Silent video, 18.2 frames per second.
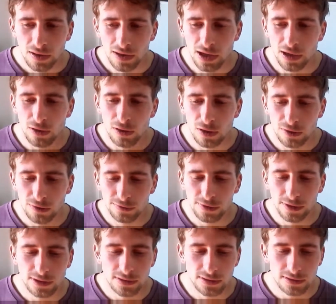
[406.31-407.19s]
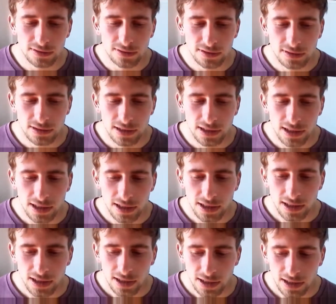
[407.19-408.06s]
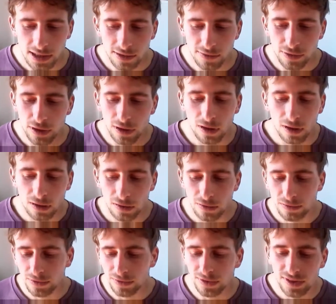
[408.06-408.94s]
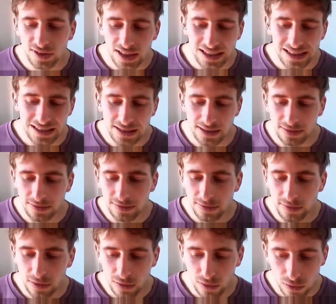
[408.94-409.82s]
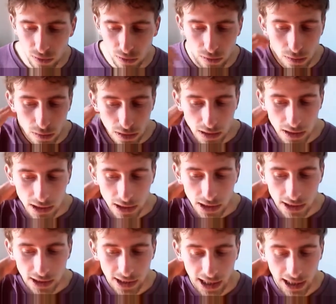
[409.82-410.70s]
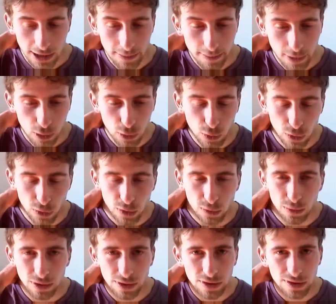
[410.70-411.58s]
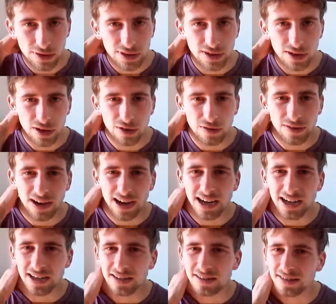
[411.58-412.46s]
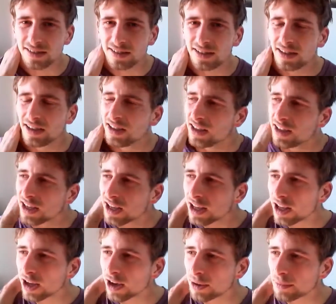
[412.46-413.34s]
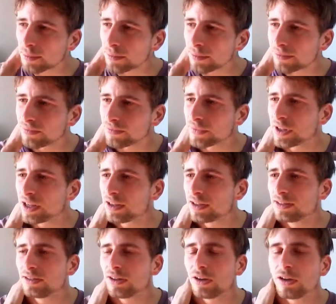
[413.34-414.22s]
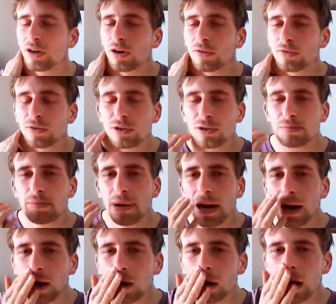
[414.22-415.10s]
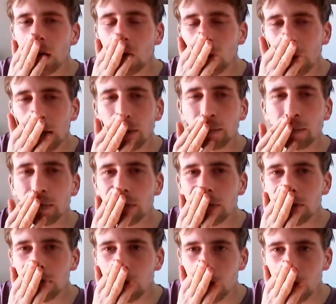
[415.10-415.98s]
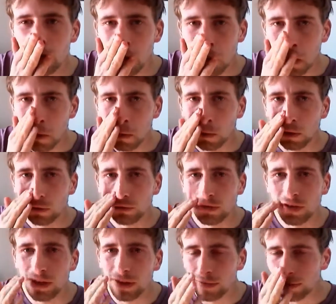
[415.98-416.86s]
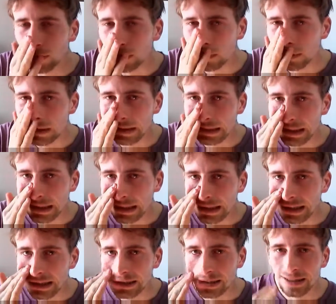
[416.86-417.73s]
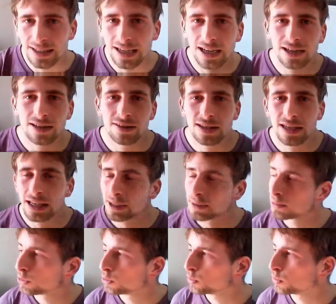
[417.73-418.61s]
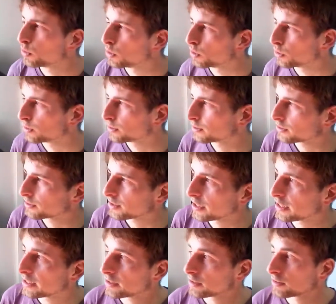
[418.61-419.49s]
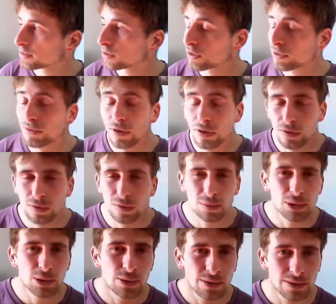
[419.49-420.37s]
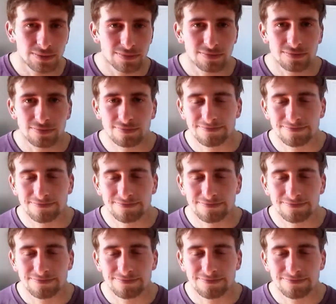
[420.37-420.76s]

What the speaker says: were often given a lot of incentive to keep order within their own ranks. Don't know if you could parallel that with what's given today in the animal world, as they are so vulnerable and